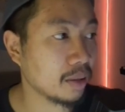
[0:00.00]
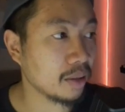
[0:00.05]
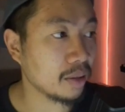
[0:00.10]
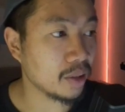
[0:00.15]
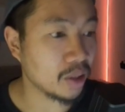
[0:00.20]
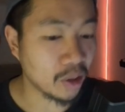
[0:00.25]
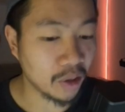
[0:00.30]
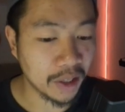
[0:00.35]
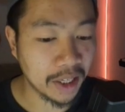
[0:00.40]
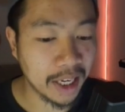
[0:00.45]

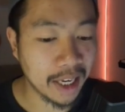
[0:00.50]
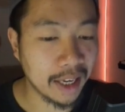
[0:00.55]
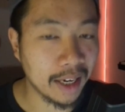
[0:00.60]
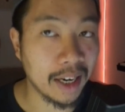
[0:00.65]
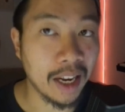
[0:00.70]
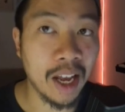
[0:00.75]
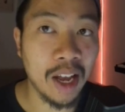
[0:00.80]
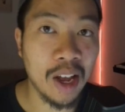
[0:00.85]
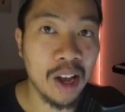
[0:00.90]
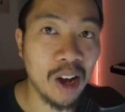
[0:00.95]
So again,
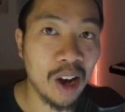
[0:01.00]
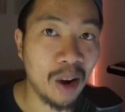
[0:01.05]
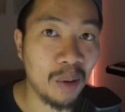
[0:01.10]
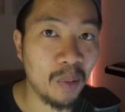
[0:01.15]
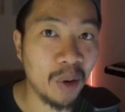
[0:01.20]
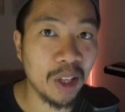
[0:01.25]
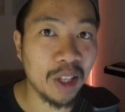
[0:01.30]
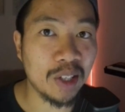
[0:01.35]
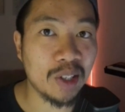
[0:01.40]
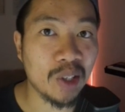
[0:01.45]
I'm
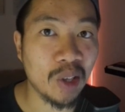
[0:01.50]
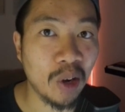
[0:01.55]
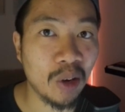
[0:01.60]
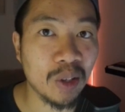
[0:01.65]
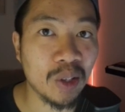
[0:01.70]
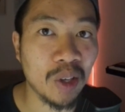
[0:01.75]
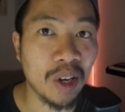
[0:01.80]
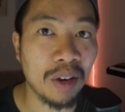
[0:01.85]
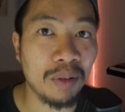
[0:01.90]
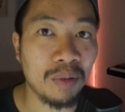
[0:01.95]
really stoked
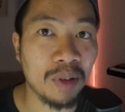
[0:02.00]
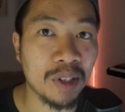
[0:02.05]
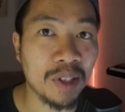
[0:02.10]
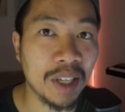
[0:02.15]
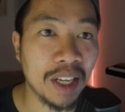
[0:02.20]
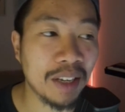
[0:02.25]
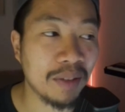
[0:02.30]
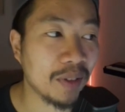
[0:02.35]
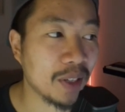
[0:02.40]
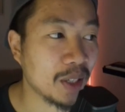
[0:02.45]
to have
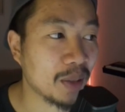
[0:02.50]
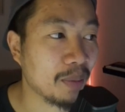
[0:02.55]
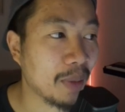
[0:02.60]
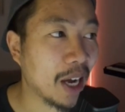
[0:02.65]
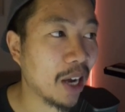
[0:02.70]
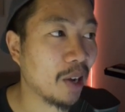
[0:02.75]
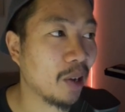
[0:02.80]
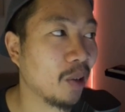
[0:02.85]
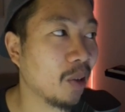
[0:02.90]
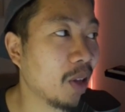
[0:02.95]
received this
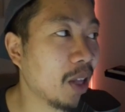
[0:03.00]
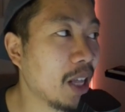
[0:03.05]
mail